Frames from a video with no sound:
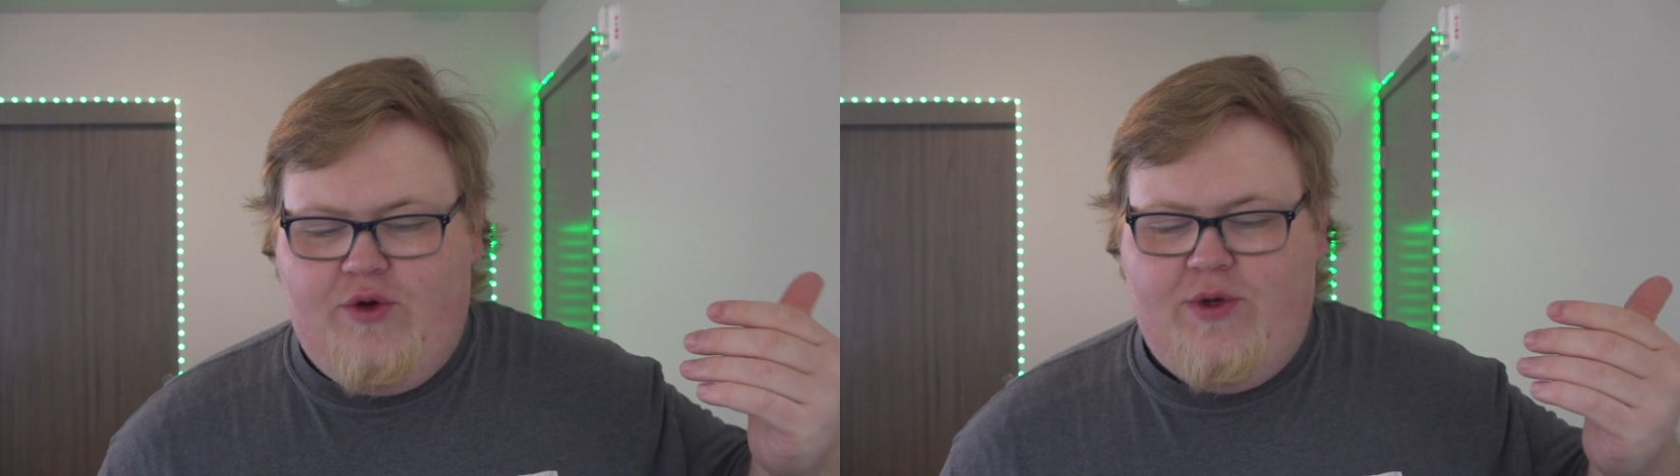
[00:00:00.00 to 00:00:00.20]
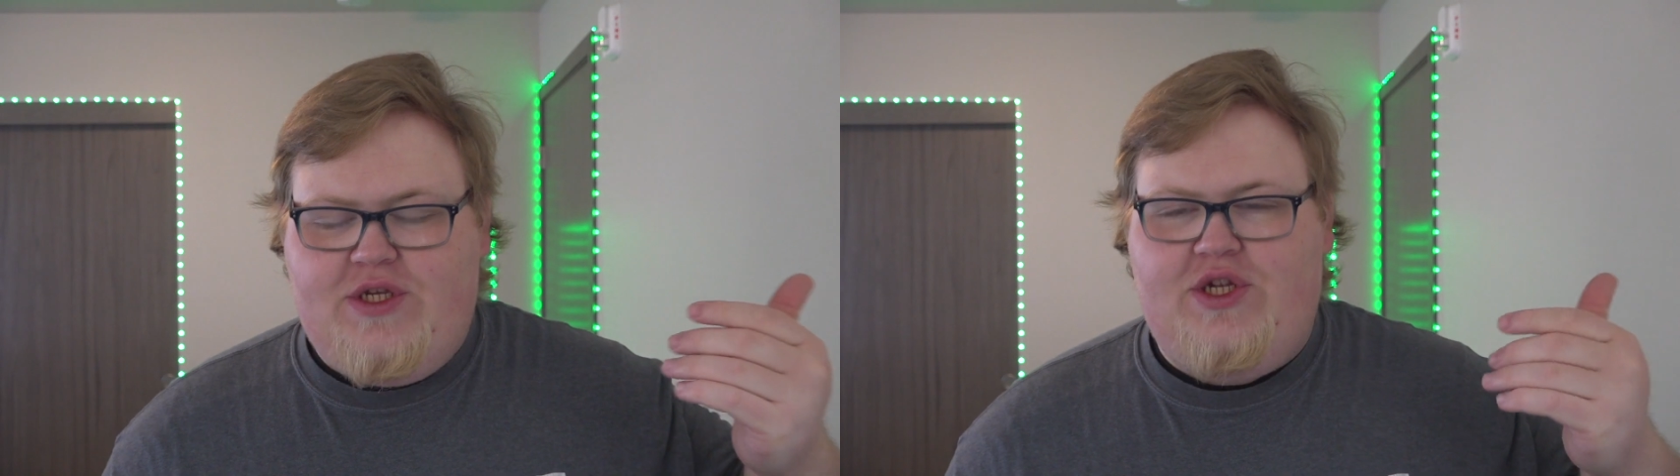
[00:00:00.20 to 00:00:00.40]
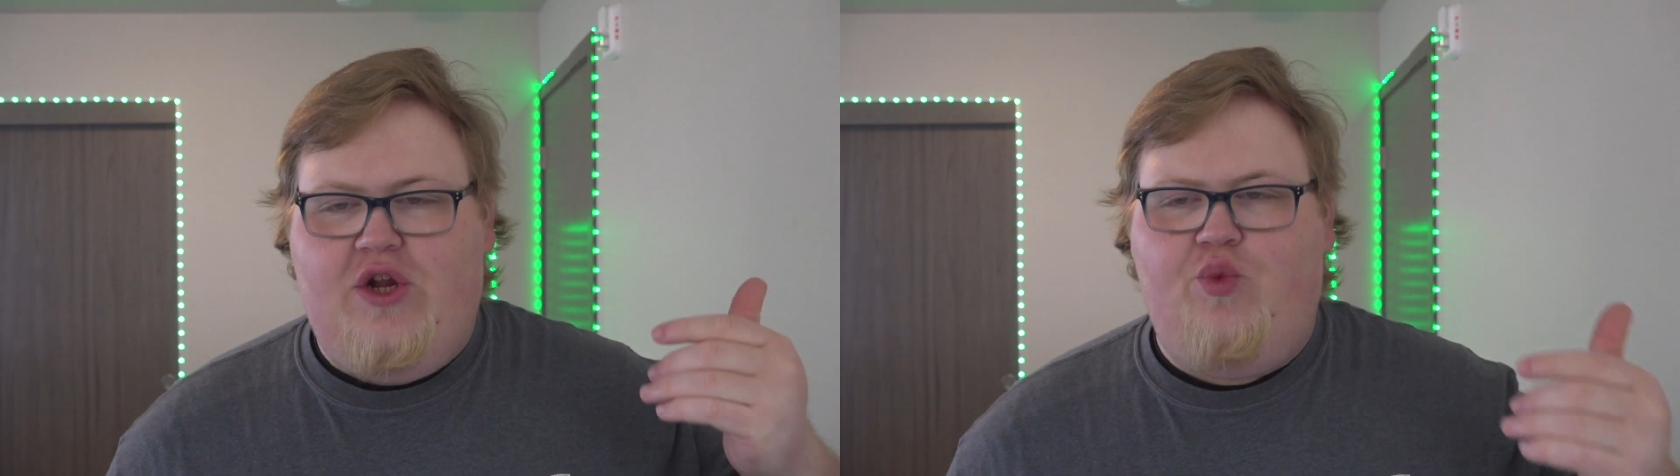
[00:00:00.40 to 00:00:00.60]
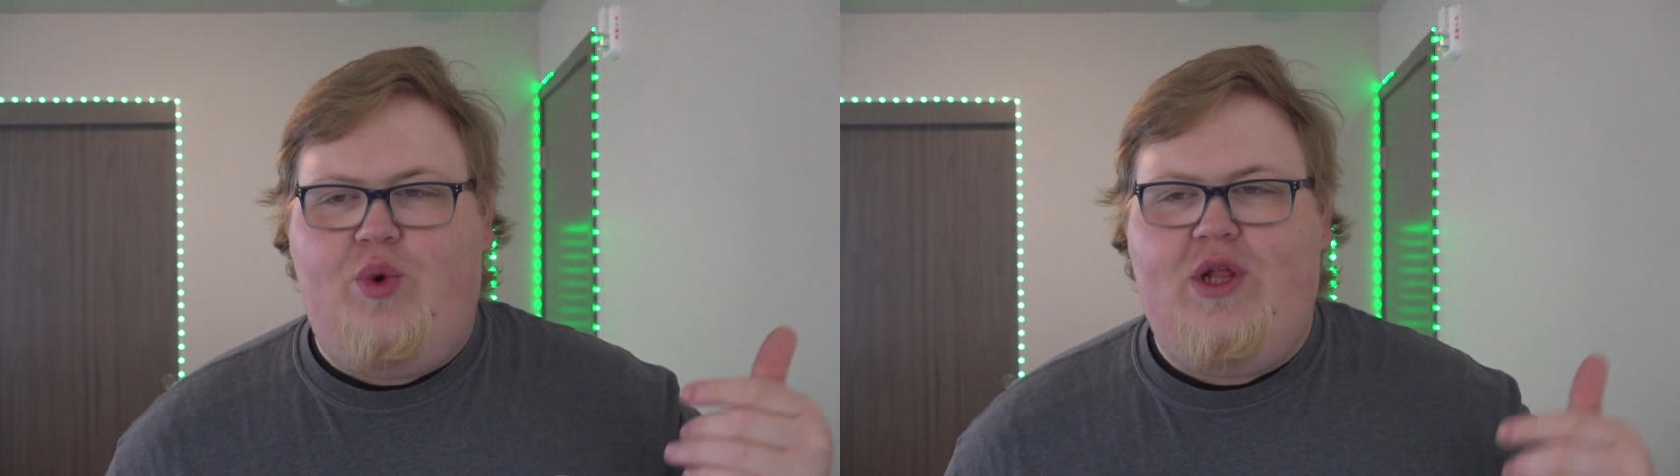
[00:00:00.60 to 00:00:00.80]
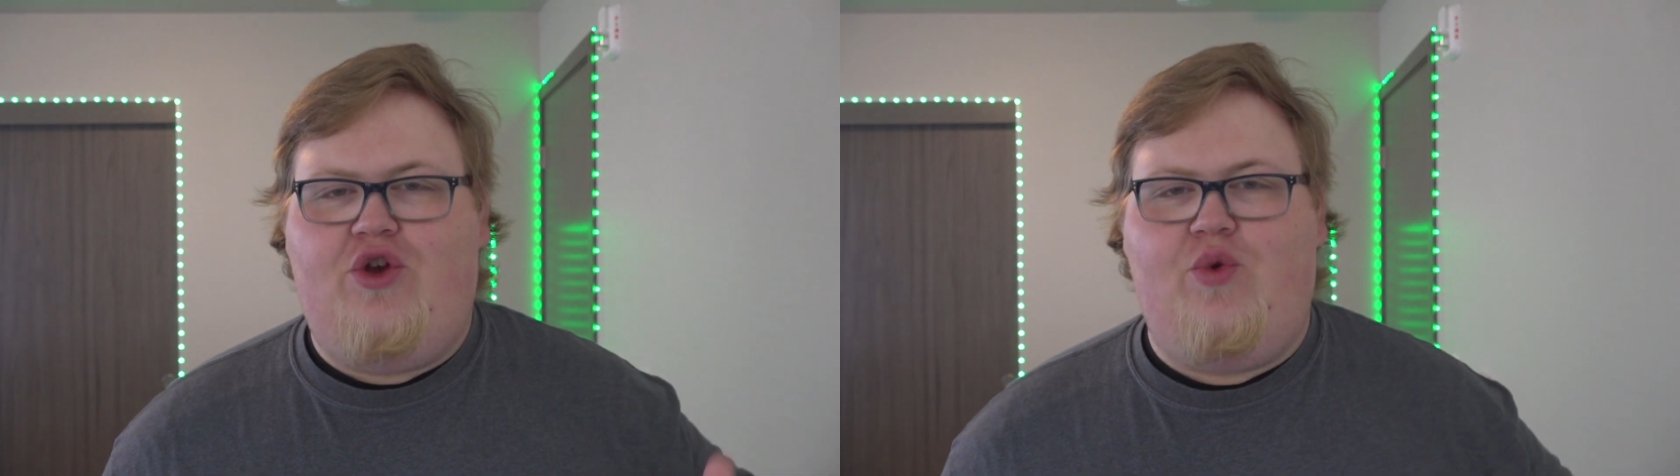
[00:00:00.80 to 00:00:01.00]
to us is done
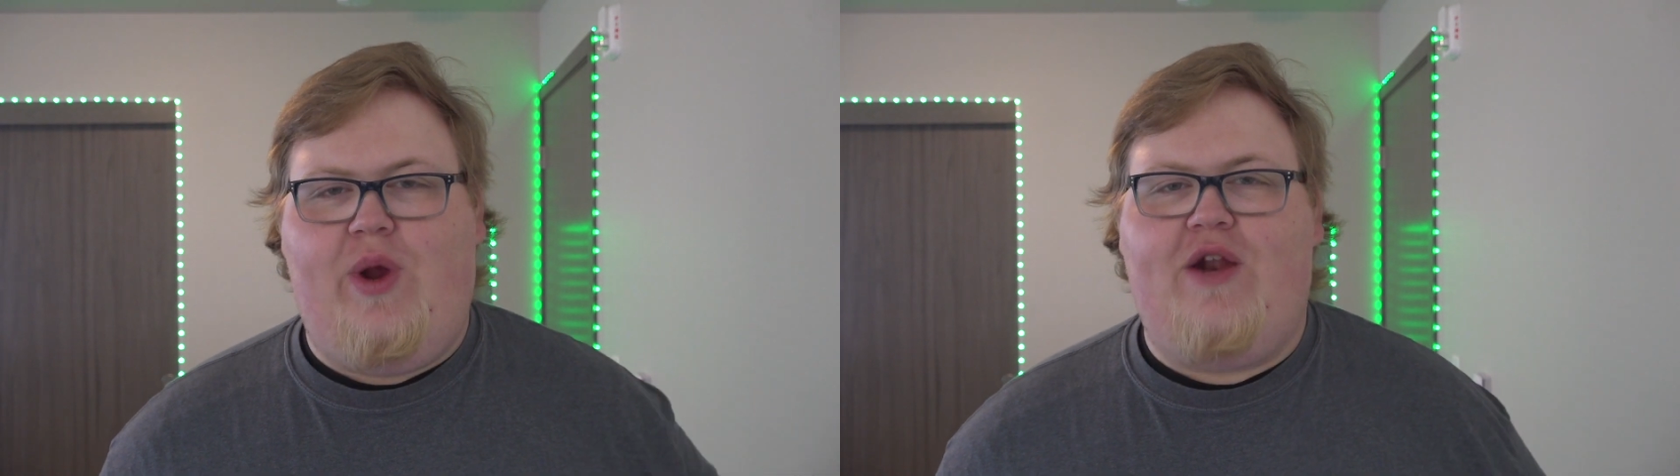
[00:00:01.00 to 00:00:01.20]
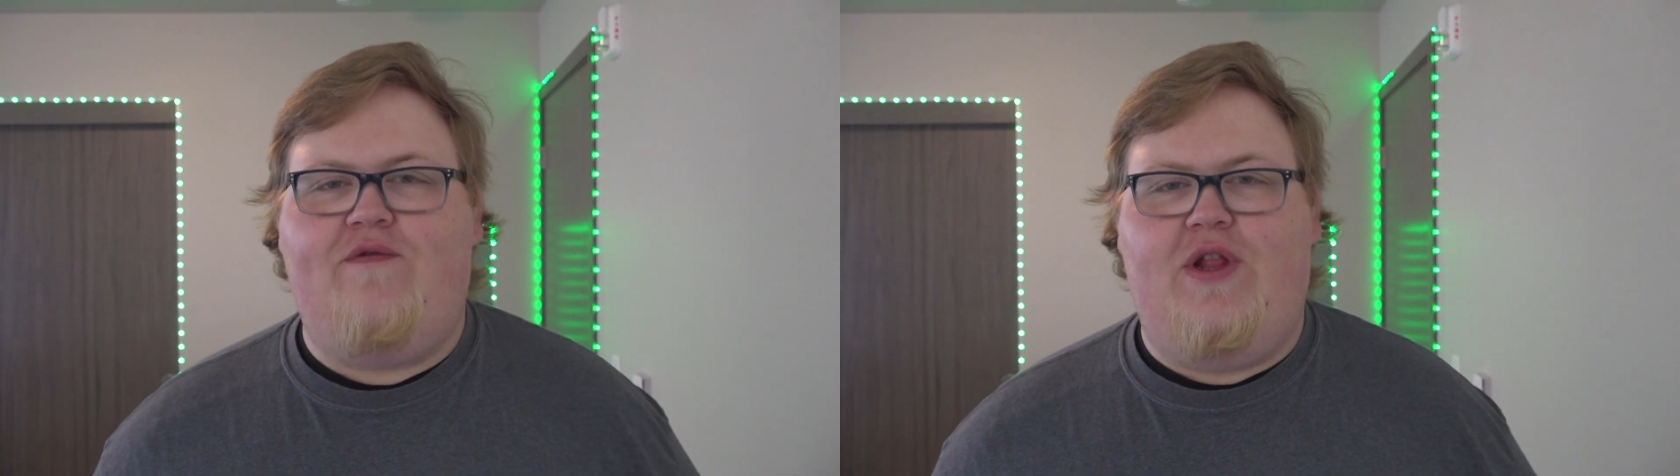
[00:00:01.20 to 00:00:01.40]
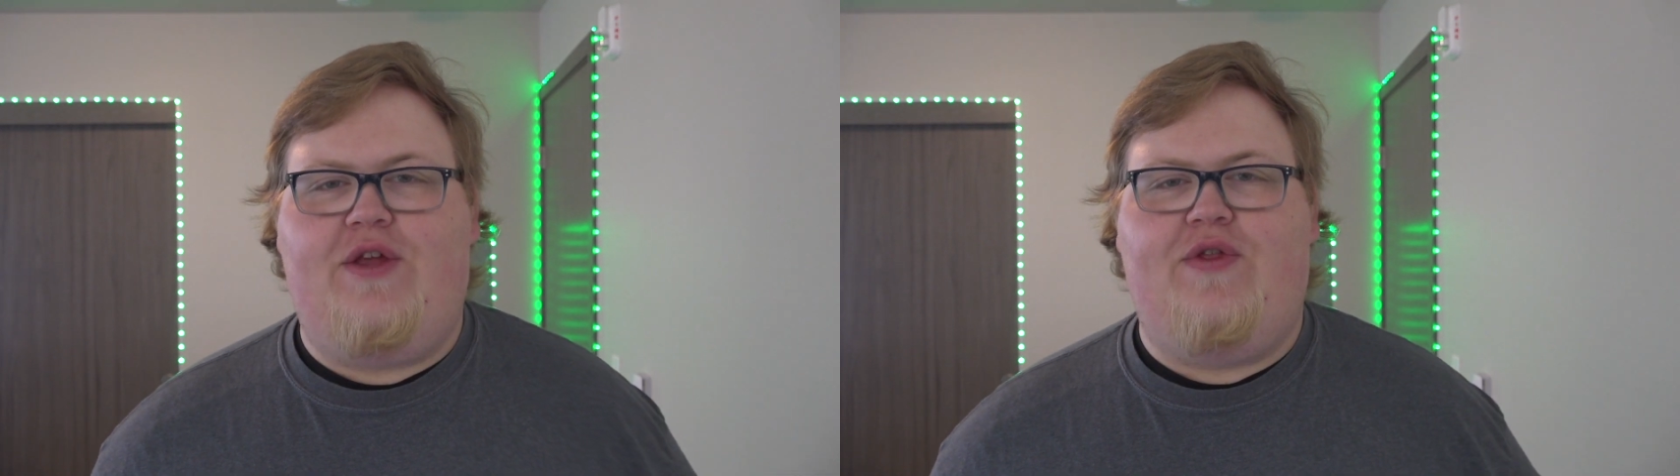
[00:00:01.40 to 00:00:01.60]
really creatively.